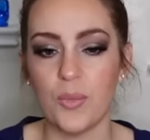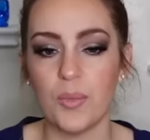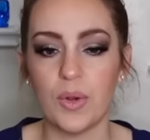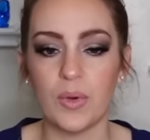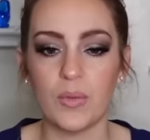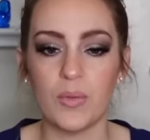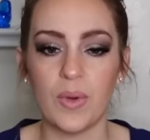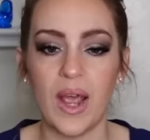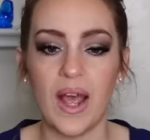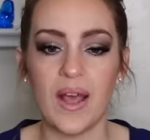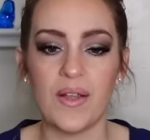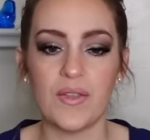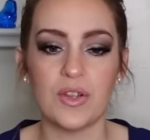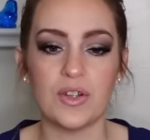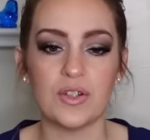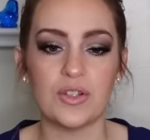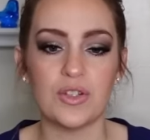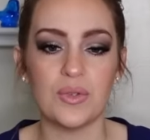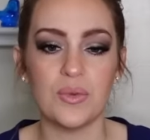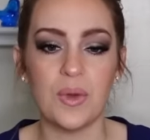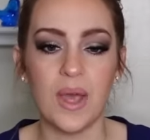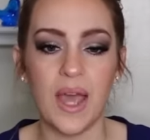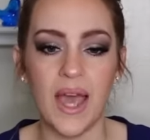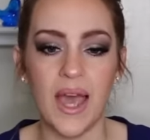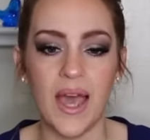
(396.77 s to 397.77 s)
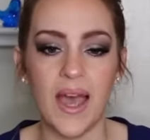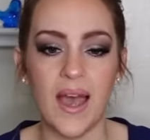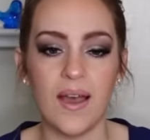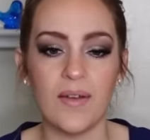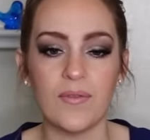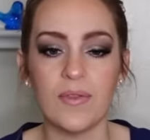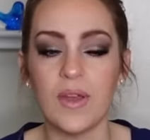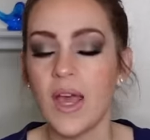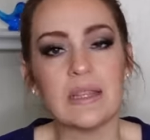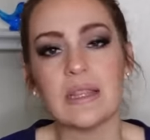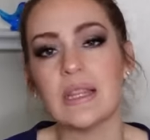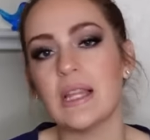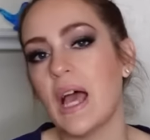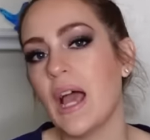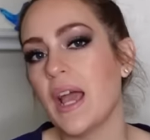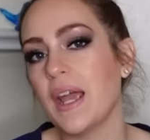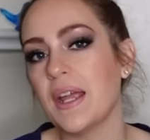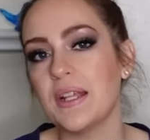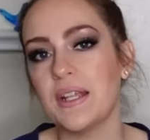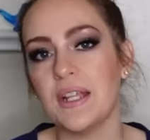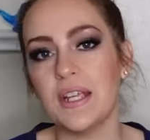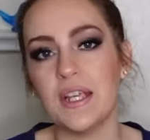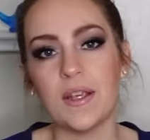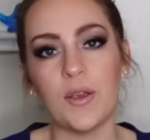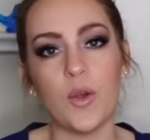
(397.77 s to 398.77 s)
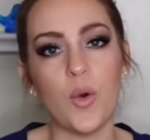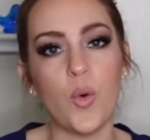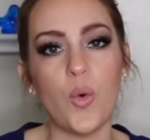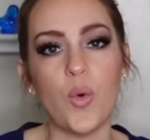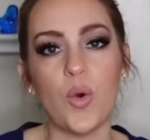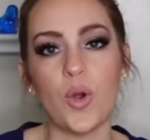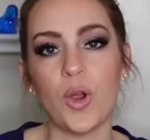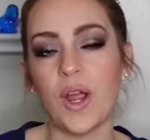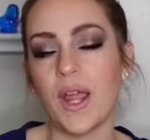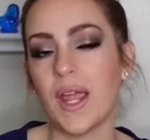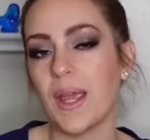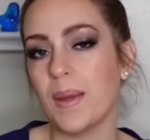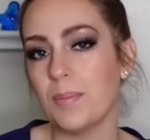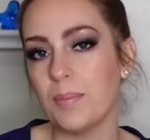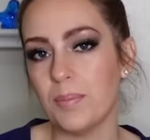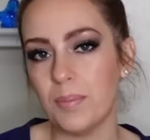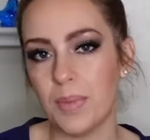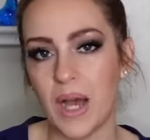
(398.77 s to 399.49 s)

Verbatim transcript: but rather to have lining or a